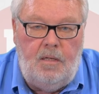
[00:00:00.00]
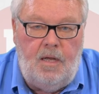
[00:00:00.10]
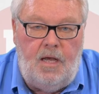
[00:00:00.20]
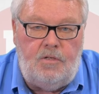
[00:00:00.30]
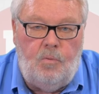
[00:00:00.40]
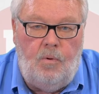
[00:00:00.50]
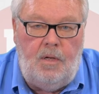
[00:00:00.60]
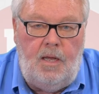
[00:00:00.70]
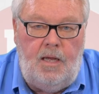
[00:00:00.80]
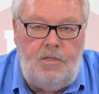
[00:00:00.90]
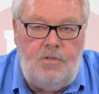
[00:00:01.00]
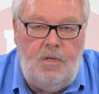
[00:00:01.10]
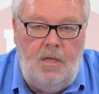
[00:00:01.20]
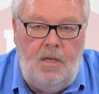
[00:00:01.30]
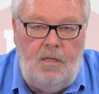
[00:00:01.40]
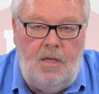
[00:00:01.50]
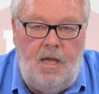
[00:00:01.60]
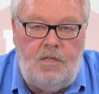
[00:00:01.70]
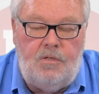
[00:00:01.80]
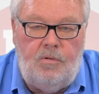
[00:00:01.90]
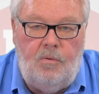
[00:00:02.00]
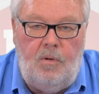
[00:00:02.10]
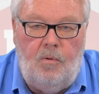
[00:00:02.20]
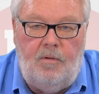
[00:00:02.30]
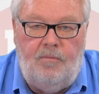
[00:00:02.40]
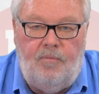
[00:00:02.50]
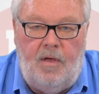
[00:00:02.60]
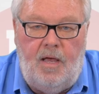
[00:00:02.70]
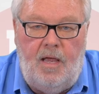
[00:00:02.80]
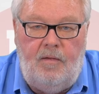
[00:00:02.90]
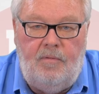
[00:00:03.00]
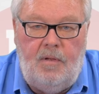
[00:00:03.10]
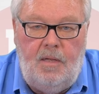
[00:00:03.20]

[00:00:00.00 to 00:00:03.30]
dash one H dash three fifteen,